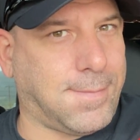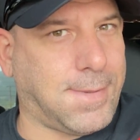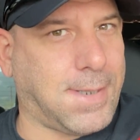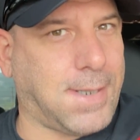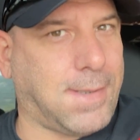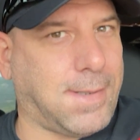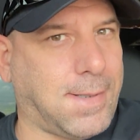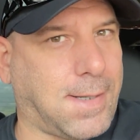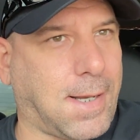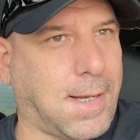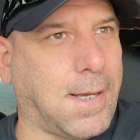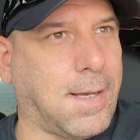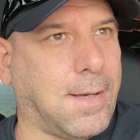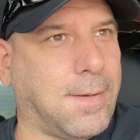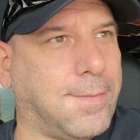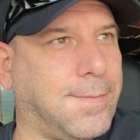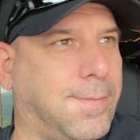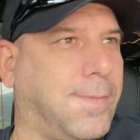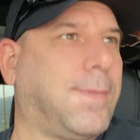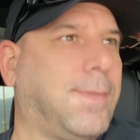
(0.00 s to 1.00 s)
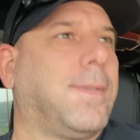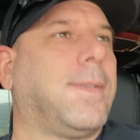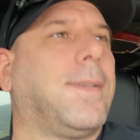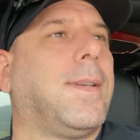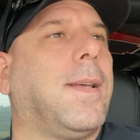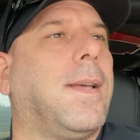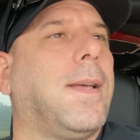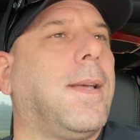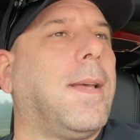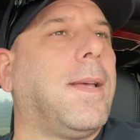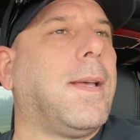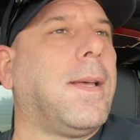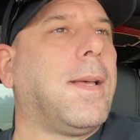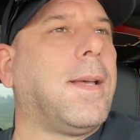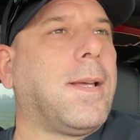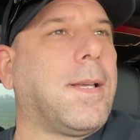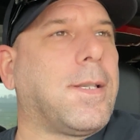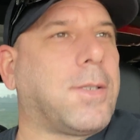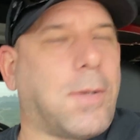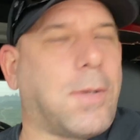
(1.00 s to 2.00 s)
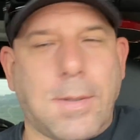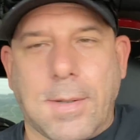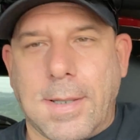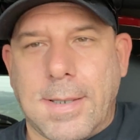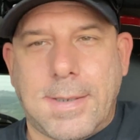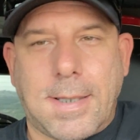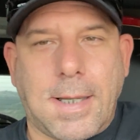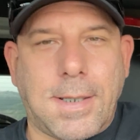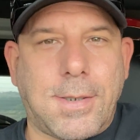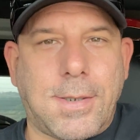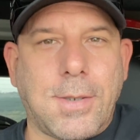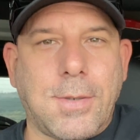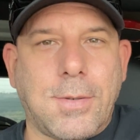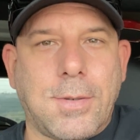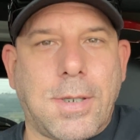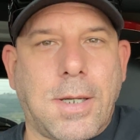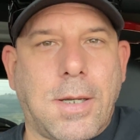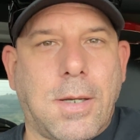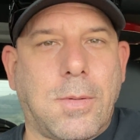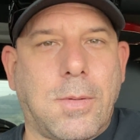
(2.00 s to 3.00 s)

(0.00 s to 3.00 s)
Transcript: didn't have. So anyway, stay tuned.